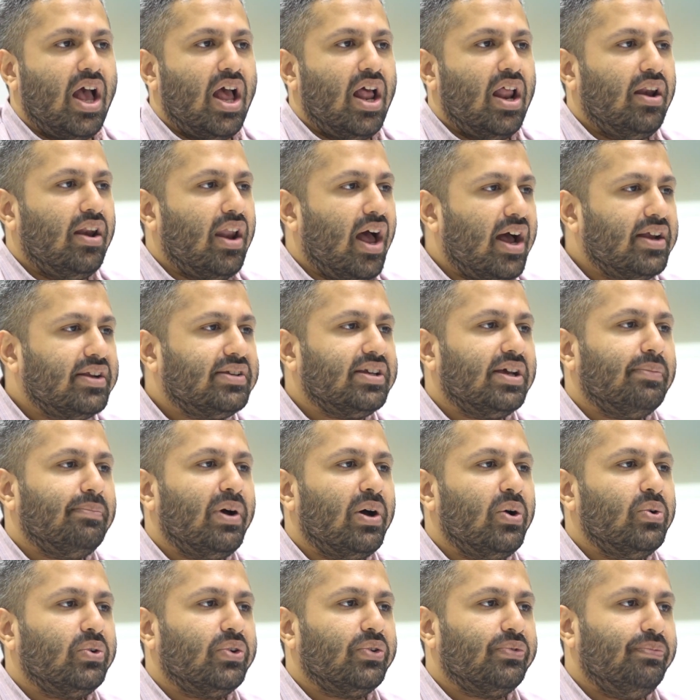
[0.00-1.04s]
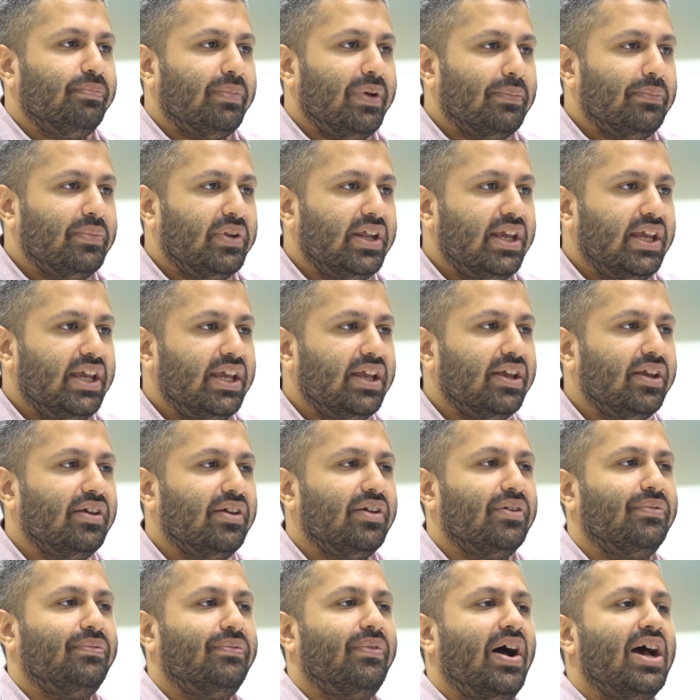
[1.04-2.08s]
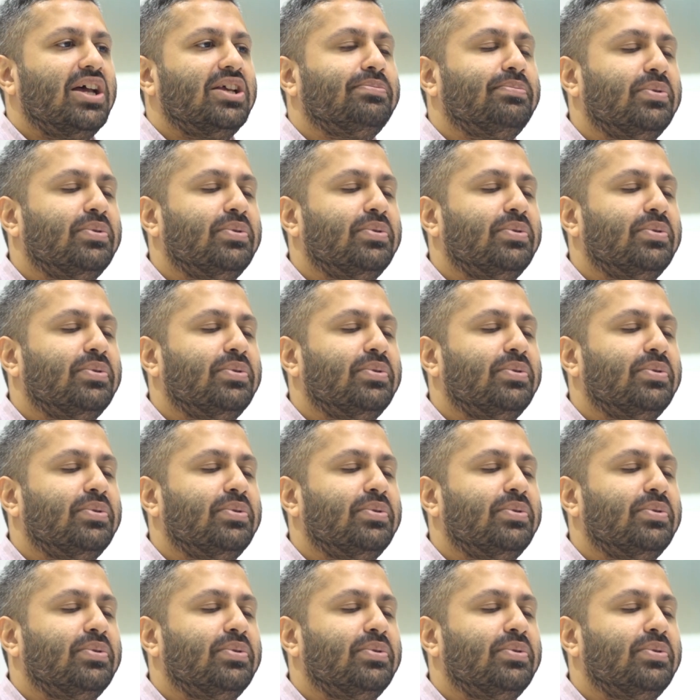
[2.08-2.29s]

large amount of memory, fast